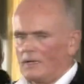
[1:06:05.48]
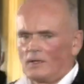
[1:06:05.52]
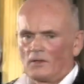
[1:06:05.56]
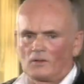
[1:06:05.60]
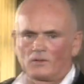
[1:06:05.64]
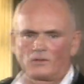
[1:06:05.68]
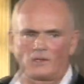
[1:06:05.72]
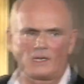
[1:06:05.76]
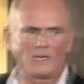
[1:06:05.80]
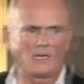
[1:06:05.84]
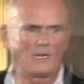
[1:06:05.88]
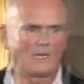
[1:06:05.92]

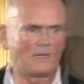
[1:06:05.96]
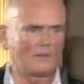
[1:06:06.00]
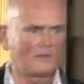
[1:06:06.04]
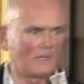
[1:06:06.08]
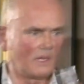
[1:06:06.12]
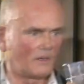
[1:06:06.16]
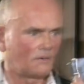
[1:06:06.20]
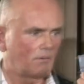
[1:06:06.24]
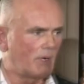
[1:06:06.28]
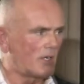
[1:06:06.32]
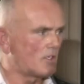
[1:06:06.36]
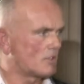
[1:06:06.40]
see
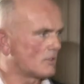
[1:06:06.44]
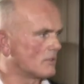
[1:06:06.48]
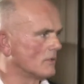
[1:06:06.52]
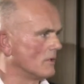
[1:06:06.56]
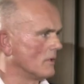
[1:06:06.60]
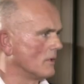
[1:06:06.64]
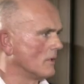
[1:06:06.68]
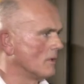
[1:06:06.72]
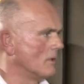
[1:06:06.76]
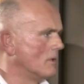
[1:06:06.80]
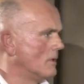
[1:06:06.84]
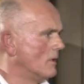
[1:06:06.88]
the
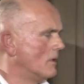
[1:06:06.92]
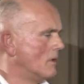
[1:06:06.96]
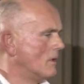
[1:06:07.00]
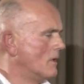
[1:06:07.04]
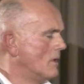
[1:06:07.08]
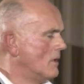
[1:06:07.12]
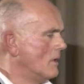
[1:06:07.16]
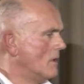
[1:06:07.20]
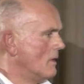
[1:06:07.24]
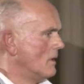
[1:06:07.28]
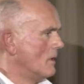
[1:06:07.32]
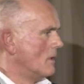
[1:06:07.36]
original.
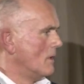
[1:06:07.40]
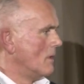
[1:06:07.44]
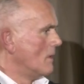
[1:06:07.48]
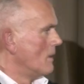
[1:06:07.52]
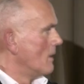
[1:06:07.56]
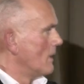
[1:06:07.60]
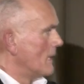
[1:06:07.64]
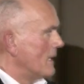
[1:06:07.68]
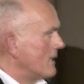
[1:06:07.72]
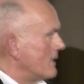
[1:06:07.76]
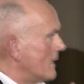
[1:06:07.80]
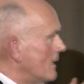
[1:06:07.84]

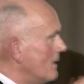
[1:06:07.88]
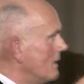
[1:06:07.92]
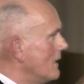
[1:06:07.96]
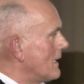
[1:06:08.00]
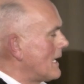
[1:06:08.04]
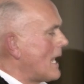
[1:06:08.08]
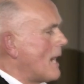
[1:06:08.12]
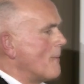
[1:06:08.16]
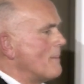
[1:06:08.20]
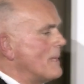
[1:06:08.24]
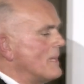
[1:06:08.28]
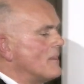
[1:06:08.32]
It didn't
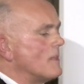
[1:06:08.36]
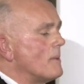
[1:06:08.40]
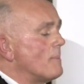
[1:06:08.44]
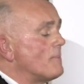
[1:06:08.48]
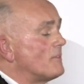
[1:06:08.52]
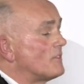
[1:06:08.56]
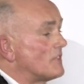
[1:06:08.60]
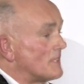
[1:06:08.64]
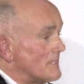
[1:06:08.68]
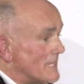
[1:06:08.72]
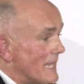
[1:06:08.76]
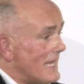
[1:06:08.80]
come in the,
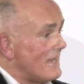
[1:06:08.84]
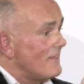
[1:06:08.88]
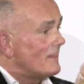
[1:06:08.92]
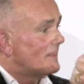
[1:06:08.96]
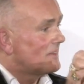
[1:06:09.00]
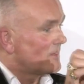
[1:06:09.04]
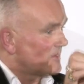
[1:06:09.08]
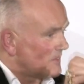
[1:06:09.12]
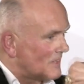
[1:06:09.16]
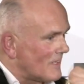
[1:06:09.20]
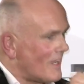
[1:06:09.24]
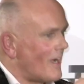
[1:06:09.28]
today
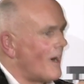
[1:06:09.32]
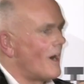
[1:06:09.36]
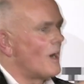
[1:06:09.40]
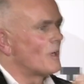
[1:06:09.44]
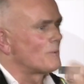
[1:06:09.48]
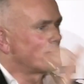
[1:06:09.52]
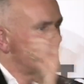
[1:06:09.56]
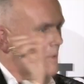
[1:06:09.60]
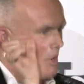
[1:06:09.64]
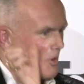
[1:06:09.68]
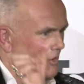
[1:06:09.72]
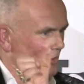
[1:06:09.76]
this is a
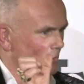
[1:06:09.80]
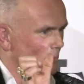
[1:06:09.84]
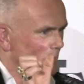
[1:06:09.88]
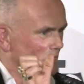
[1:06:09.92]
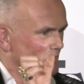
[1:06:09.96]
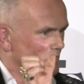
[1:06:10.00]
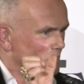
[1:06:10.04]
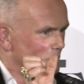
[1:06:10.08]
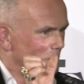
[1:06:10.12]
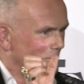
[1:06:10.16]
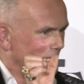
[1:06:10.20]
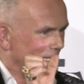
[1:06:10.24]
card box
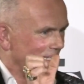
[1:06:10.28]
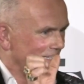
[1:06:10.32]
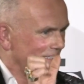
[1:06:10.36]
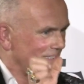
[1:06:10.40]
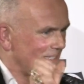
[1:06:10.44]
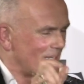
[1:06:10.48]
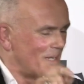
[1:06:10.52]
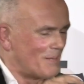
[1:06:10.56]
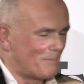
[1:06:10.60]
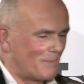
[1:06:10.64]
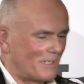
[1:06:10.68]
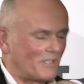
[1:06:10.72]
which splits,
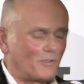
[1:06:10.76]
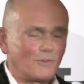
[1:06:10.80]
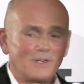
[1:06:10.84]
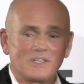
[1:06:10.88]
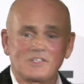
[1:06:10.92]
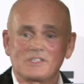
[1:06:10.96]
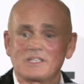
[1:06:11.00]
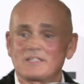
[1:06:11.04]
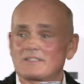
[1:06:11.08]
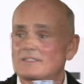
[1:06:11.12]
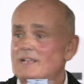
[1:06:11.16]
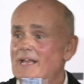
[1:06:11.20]
but
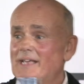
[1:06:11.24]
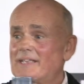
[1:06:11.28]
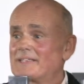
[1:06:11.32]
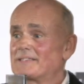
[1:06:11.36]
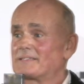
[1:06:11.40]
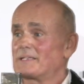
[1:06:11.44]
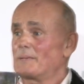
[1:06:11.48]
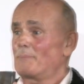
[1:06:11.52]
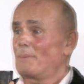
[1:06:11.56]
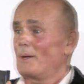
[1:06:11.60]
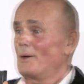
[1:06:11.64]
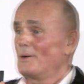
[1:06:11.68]
originally it's like a
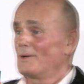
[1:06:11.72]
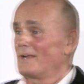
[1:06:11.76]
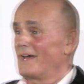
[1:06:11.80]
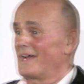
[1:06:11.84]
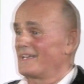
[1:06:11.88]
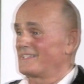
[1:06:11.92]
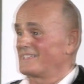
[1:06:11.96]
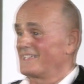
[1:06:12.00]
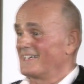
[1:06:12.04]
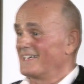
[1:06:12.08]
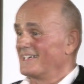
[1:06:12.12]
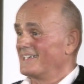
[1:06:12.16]
Zippo
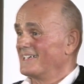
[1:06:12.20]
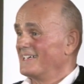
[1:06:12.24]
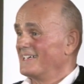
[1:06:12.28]
lighter.